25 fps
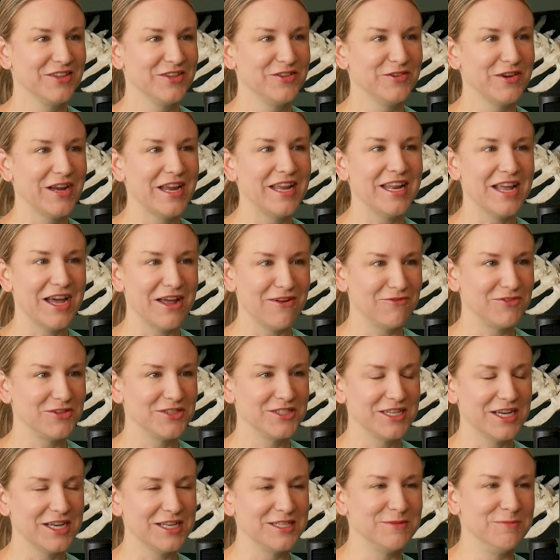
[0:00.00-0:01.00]
great
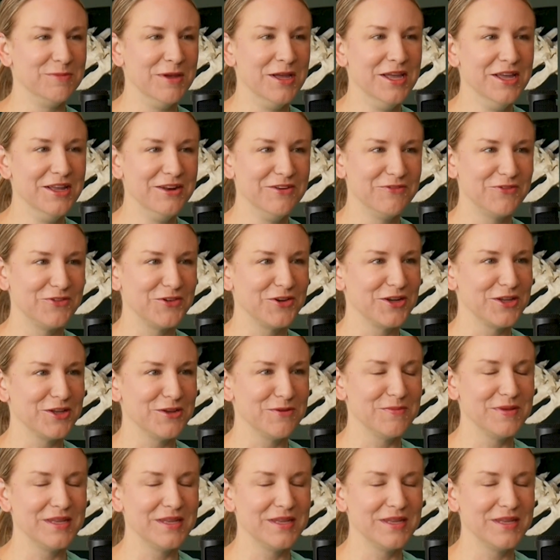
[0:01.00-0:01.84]
advertisement for you,